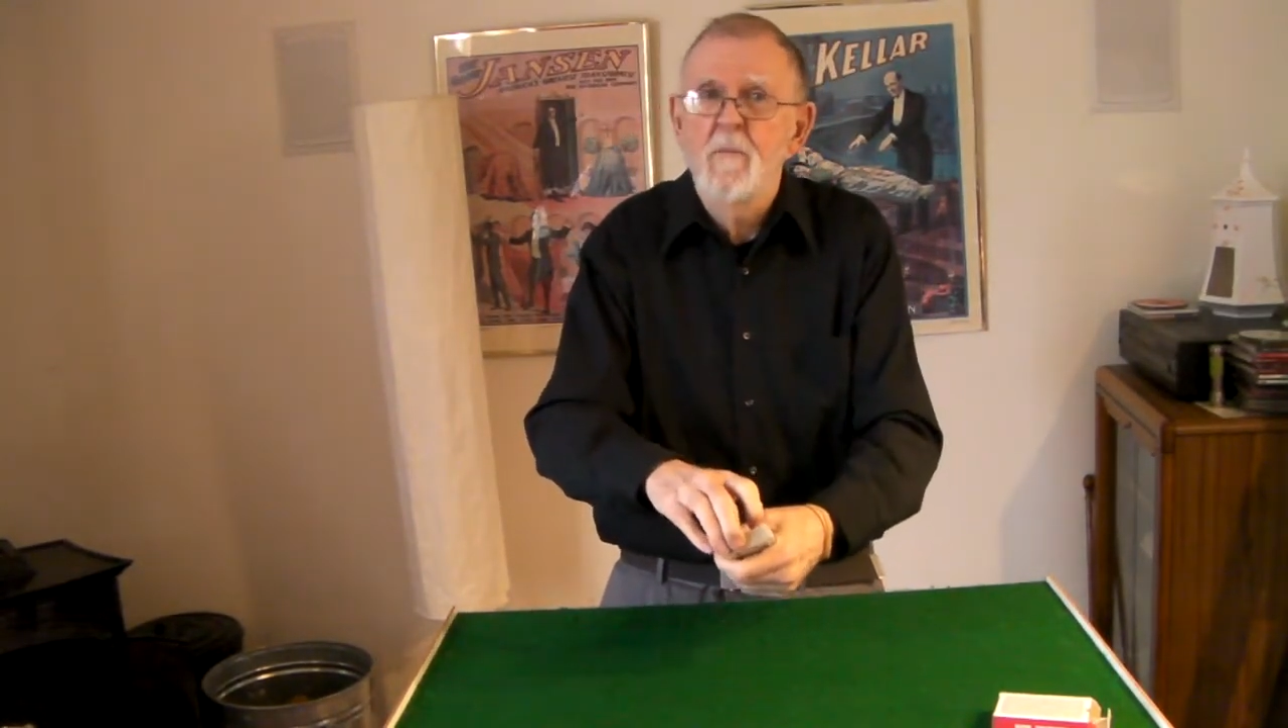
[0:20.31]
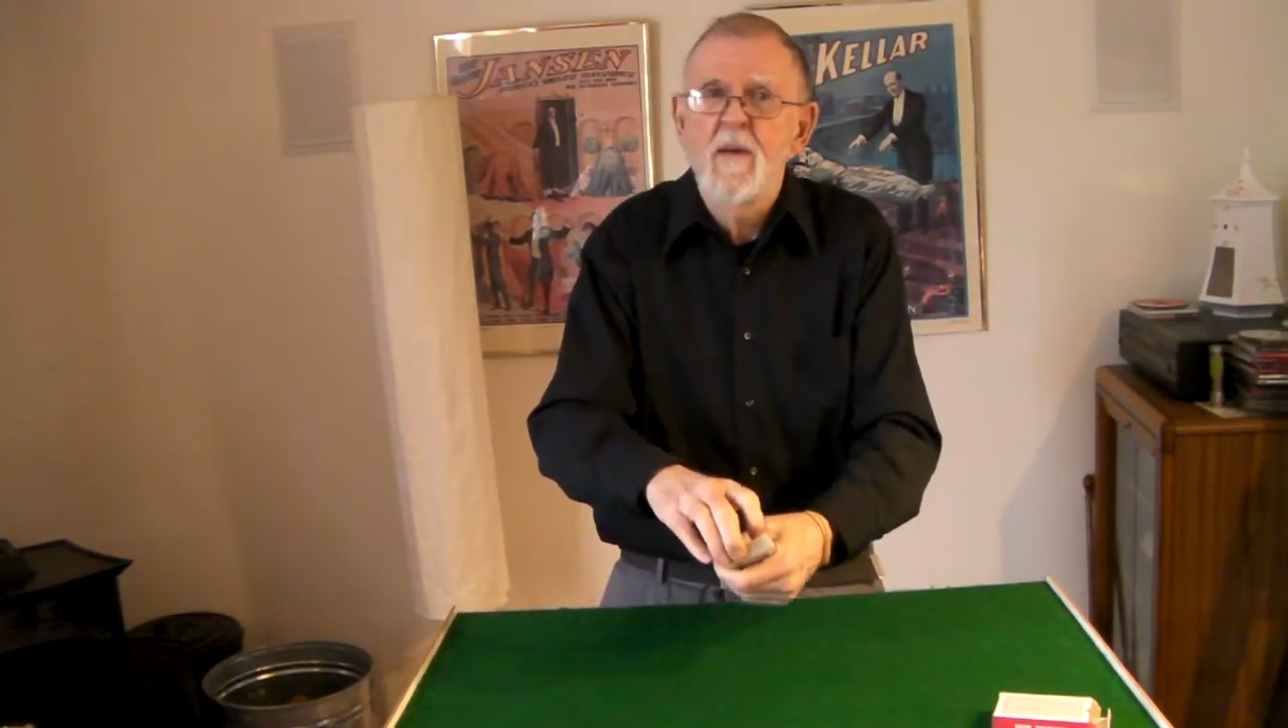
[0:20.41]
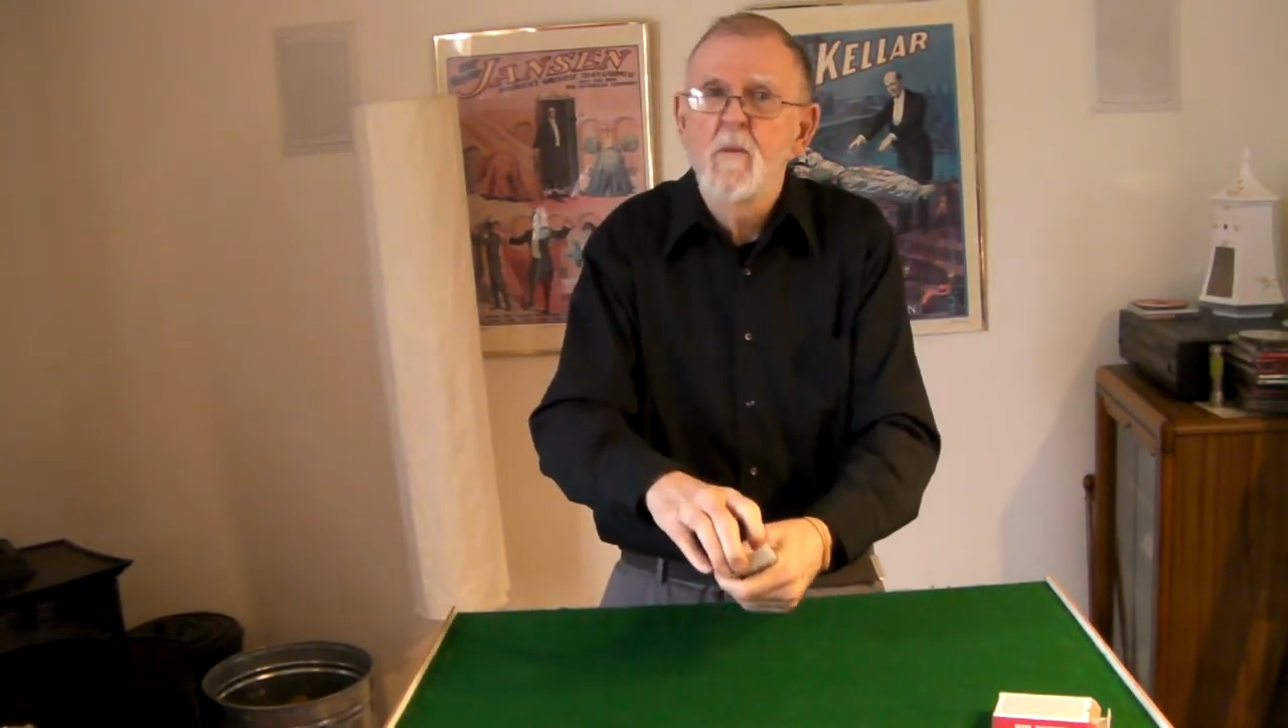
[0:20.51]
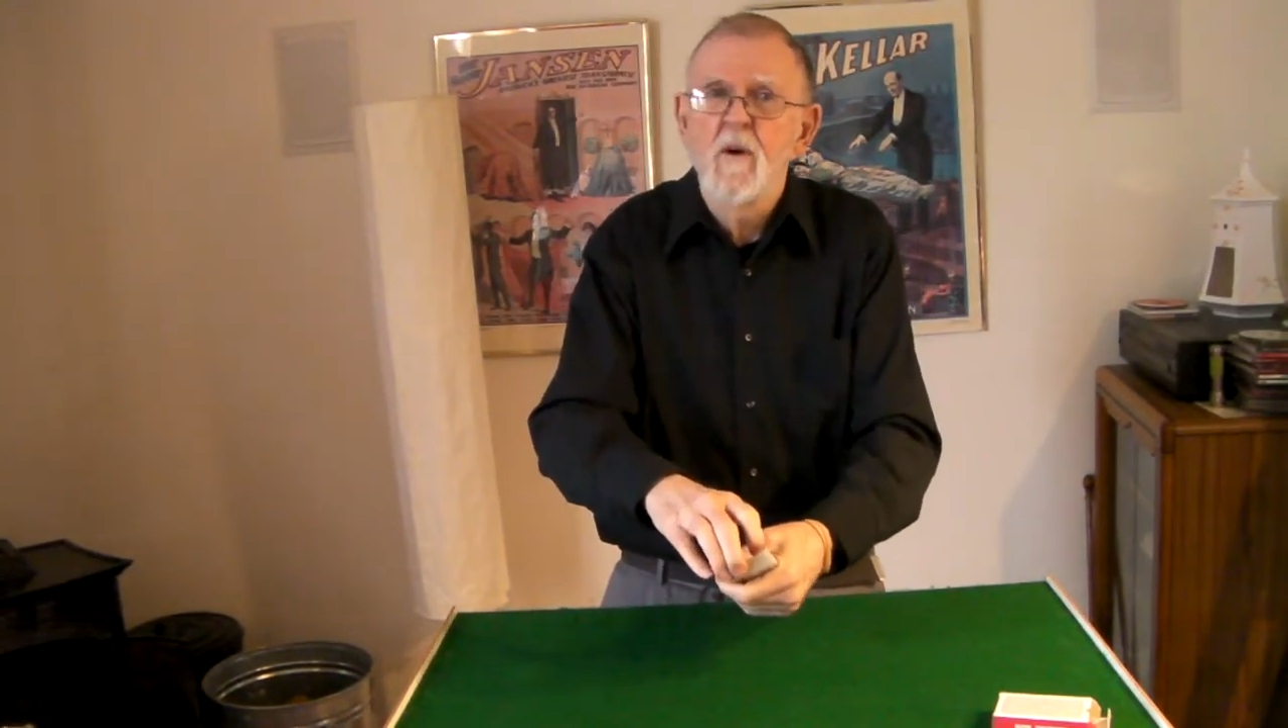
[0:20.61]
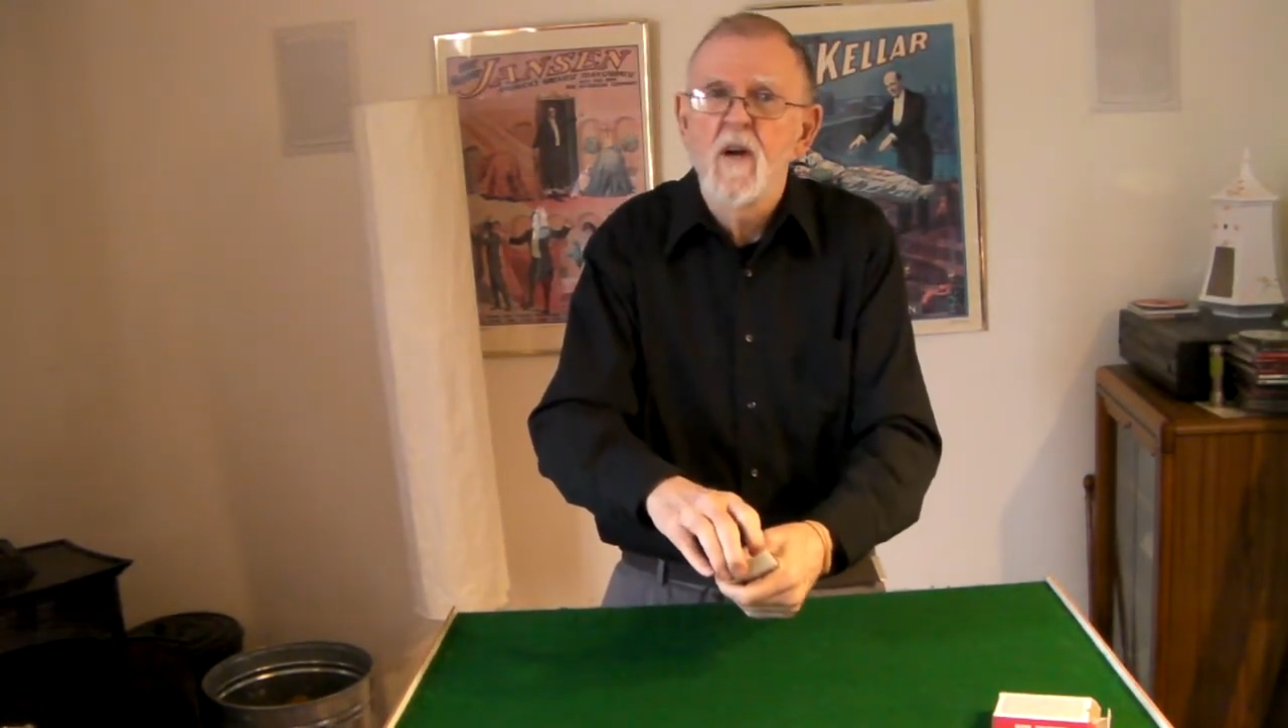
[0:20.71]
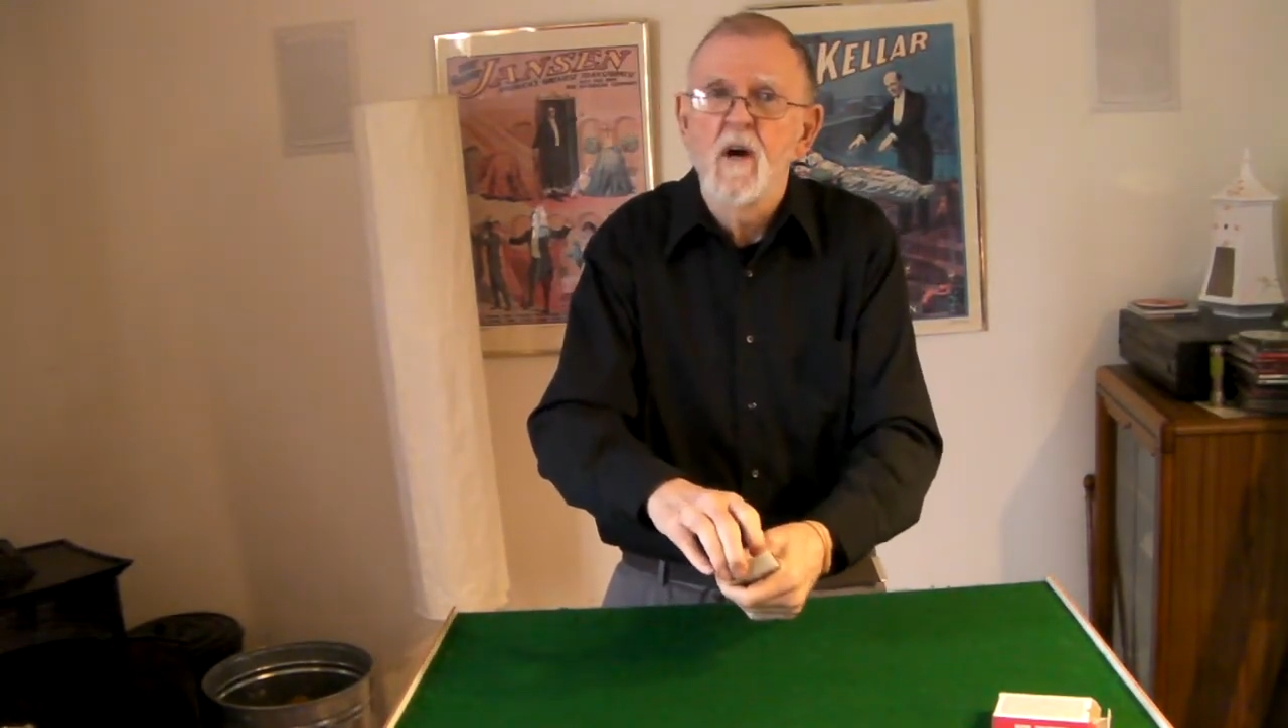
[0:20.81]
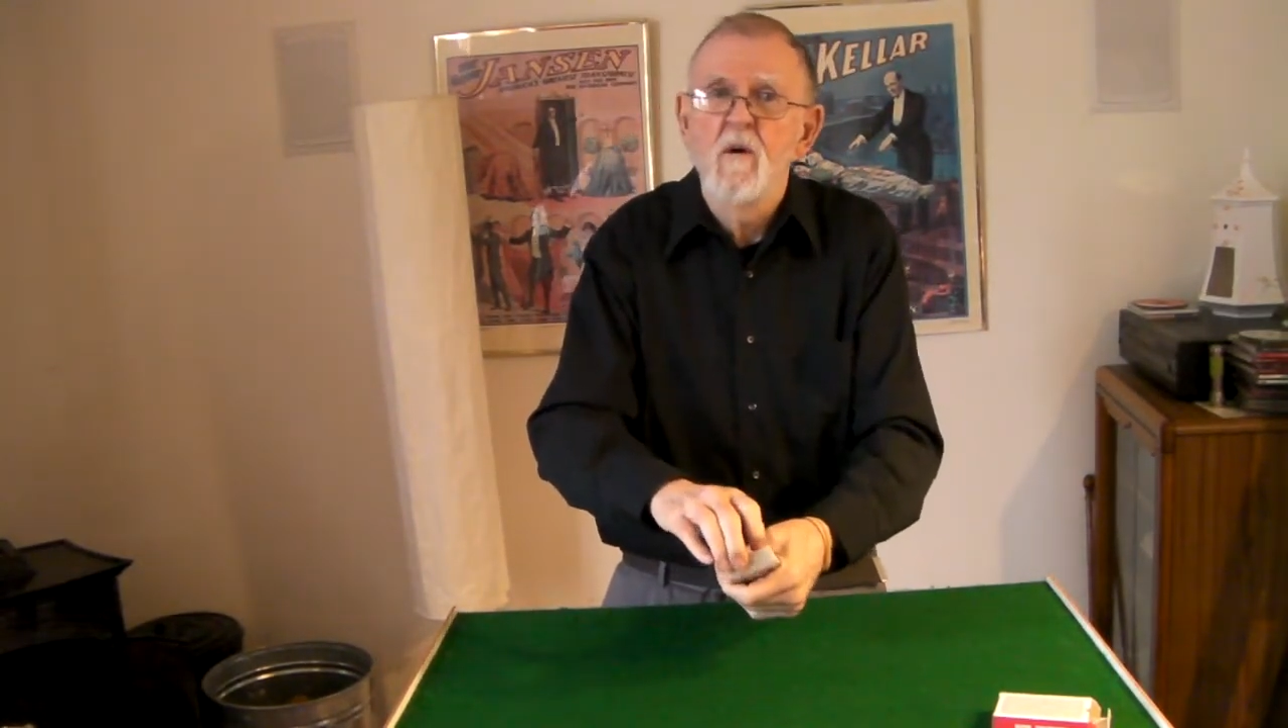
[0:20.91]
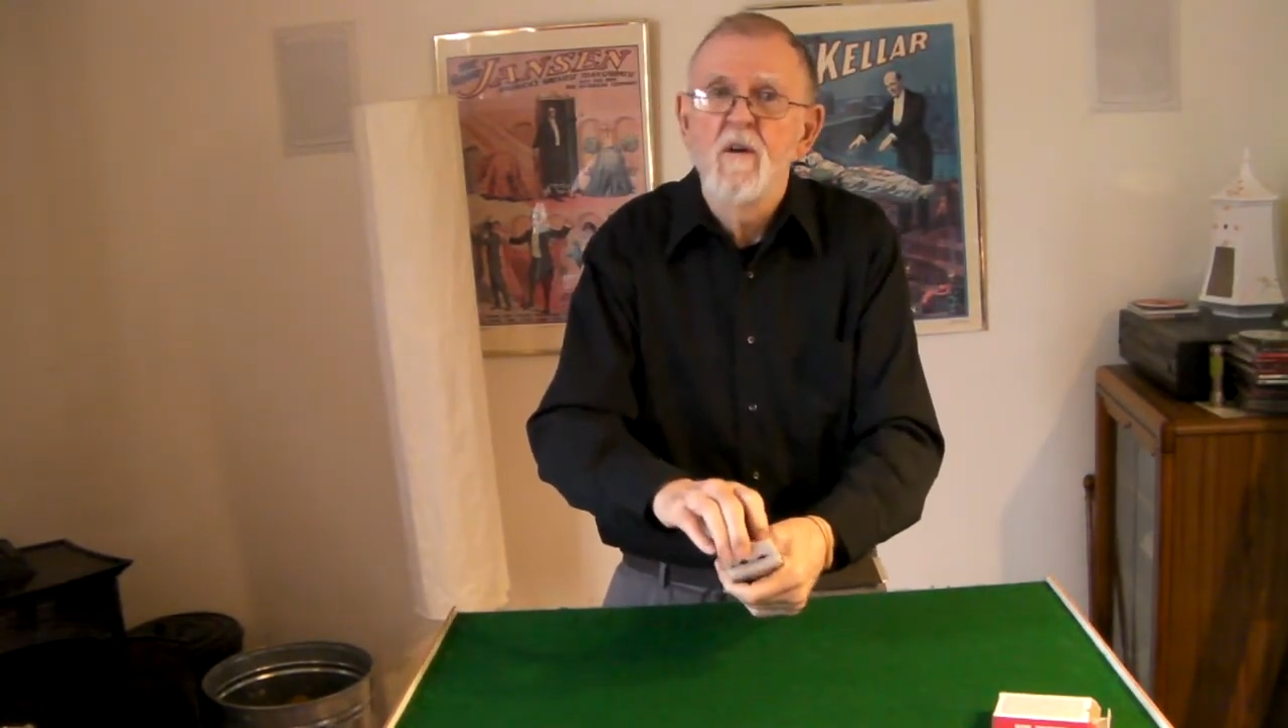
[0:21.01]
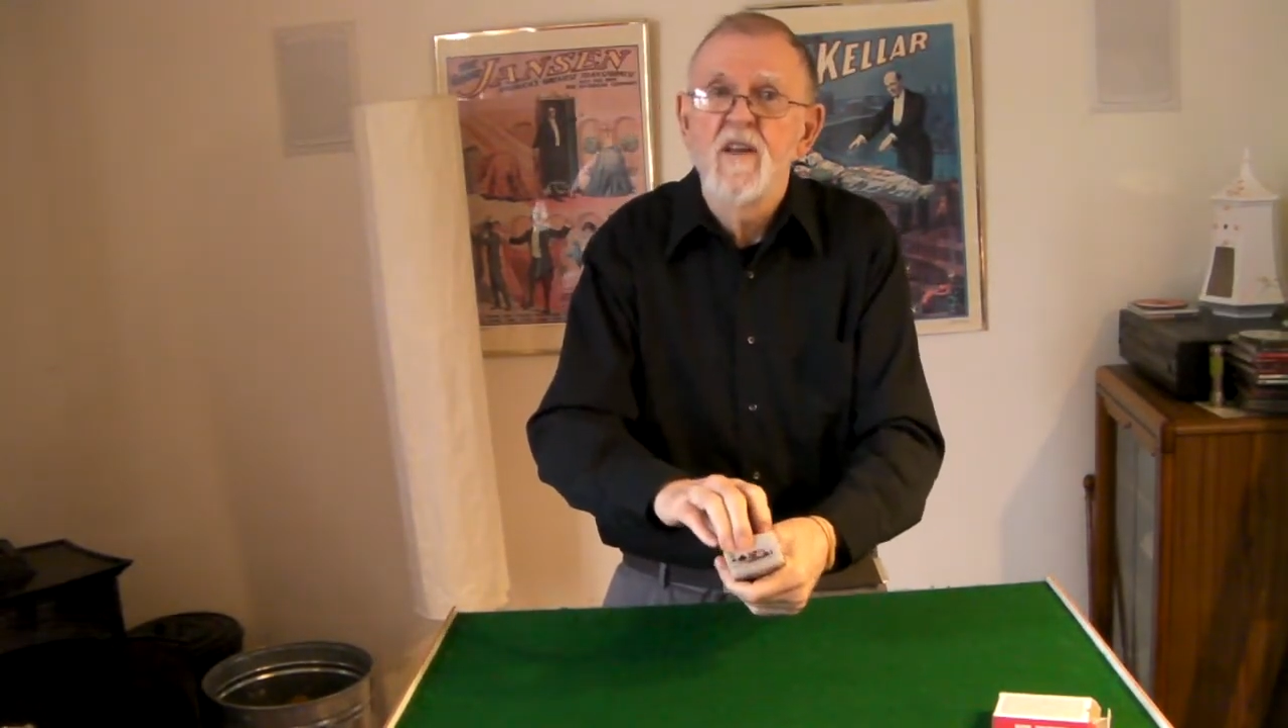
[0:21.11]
anywhere, go.